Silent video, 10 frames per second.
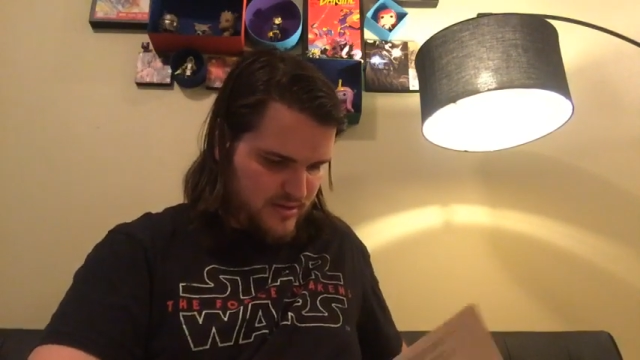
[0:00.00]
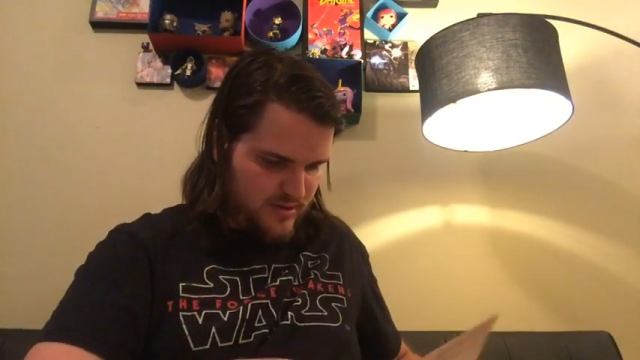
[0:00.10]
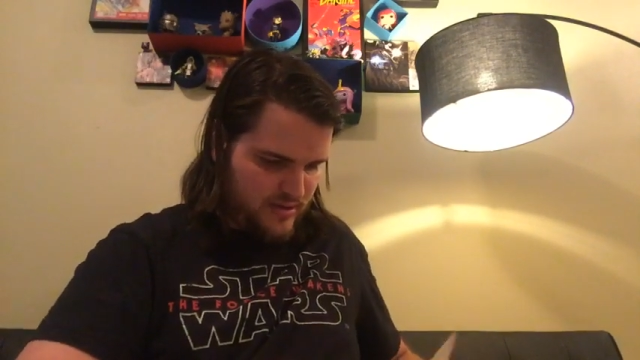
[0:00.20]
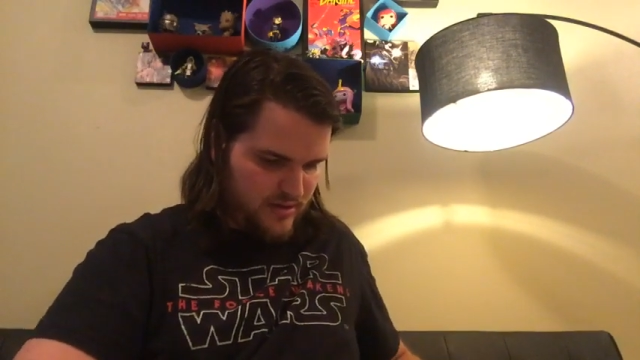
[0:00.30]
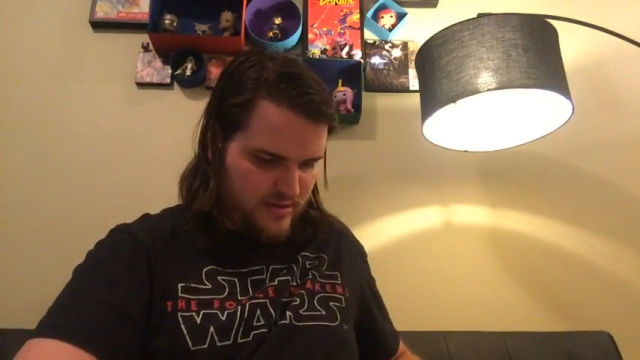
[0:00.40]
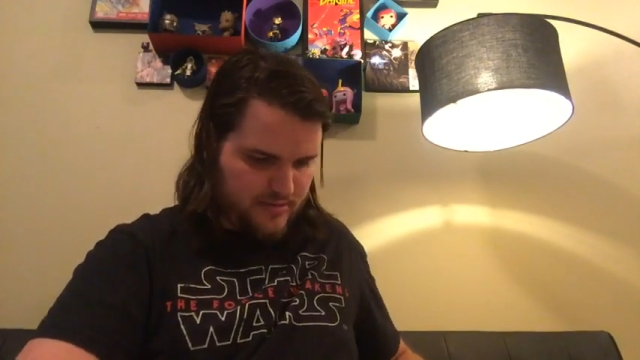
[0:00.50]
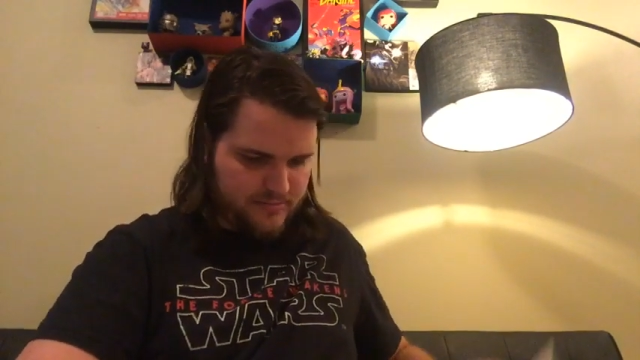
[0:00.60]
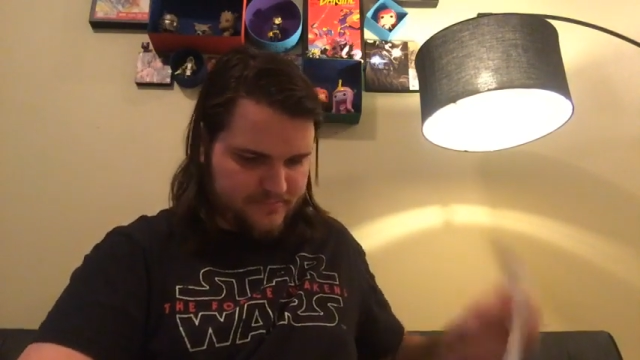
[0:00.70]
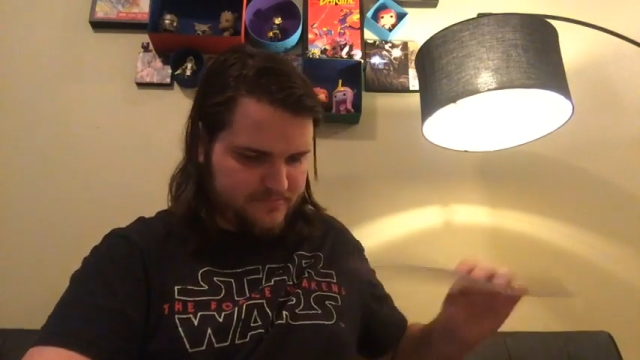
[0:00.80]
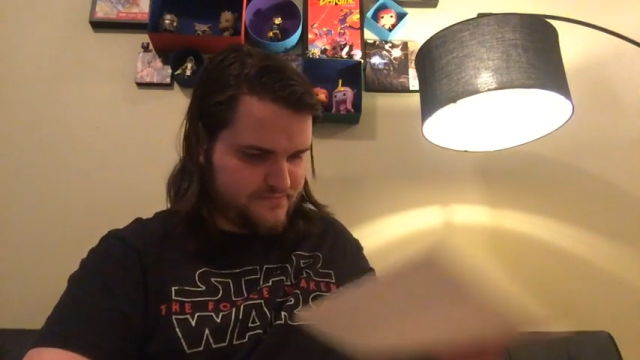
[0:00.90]
Hang
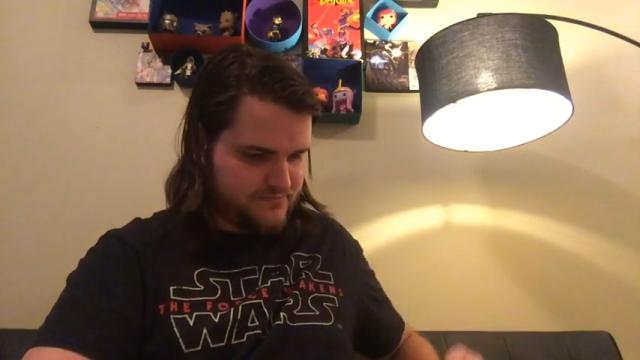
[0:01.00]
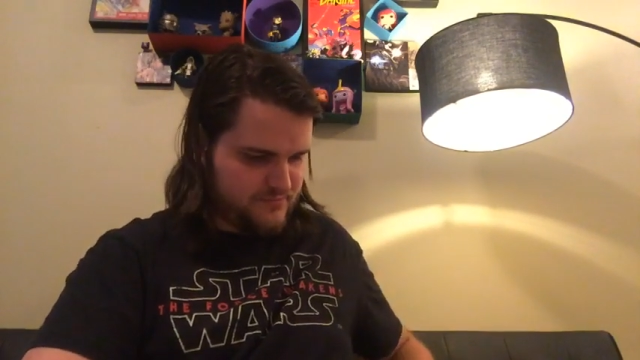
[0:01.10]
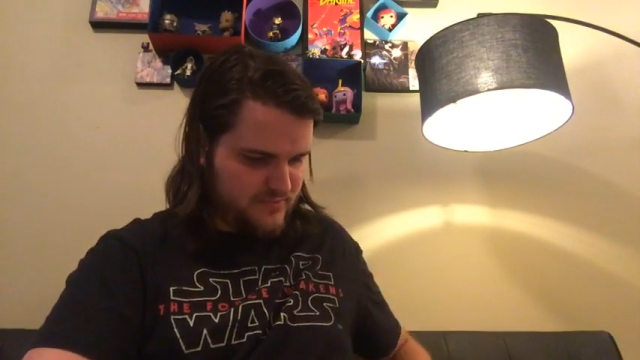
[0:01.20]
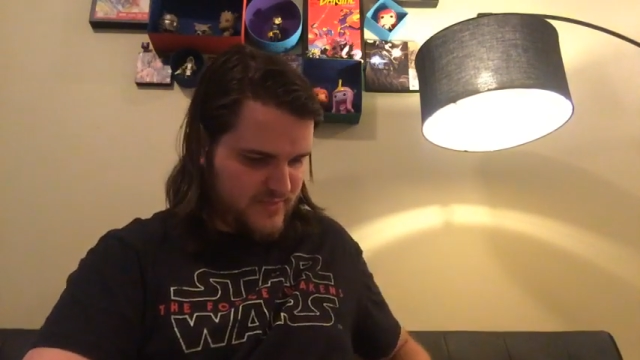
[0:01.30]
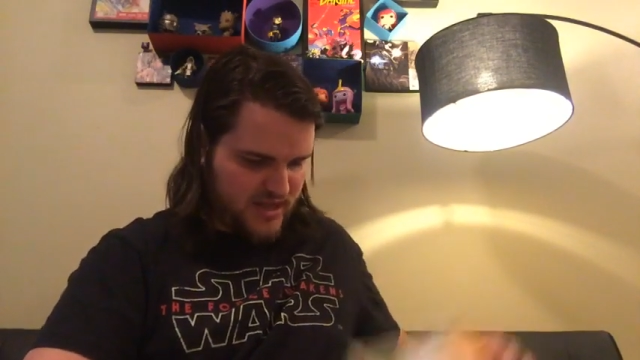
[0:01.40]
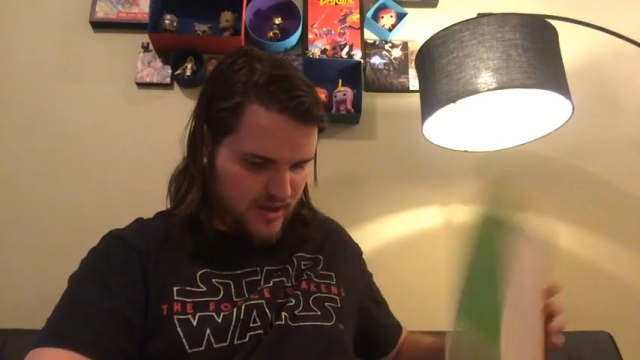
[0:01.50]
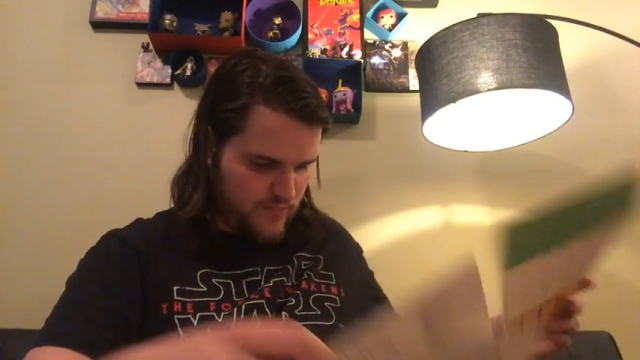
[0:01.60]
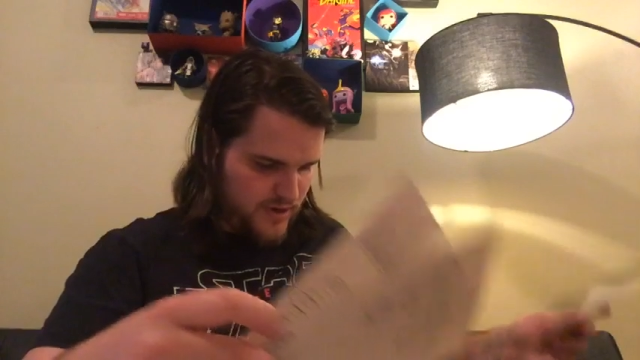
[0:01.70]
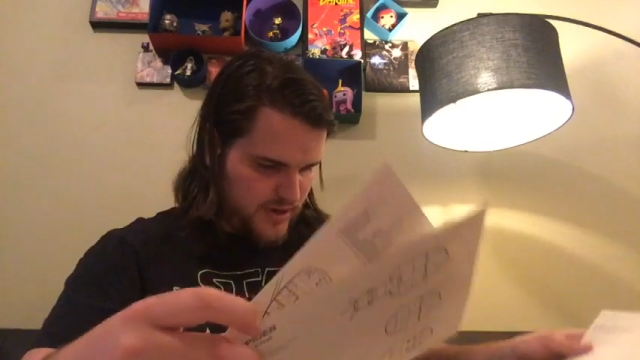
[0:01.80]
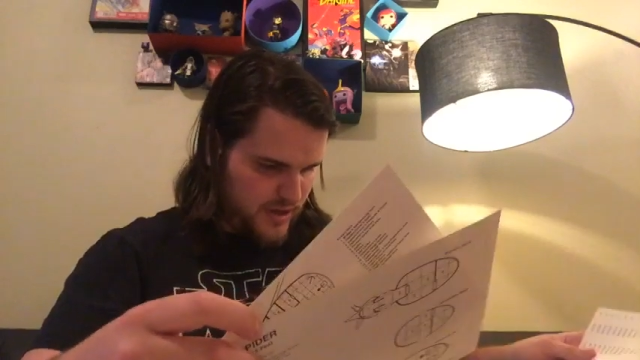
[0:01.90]
on,
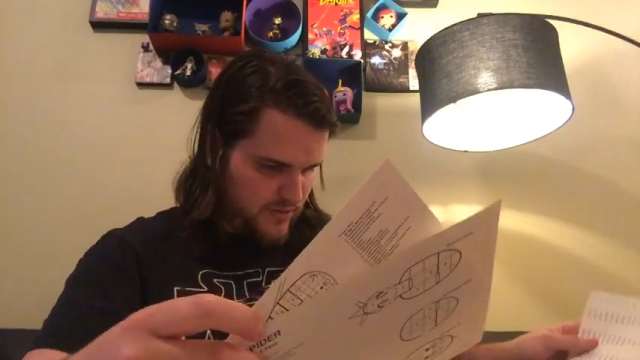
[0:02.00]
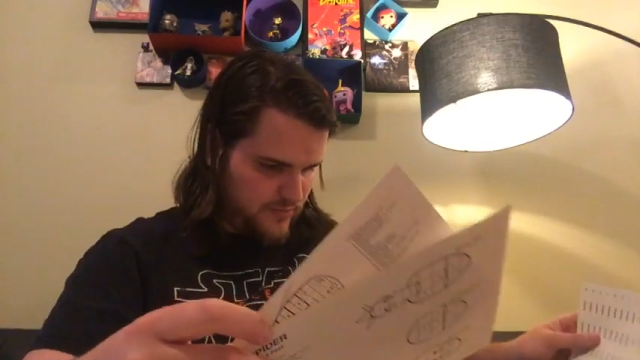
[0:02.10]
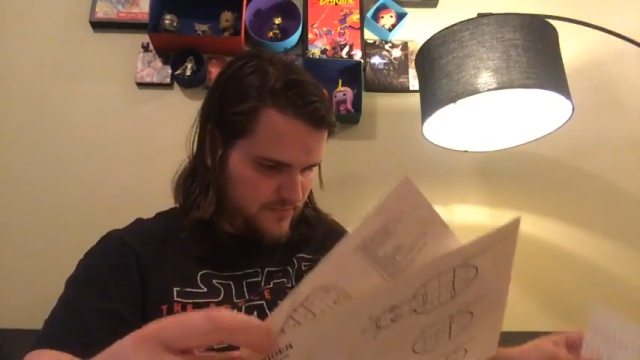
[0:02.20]
where'd it go?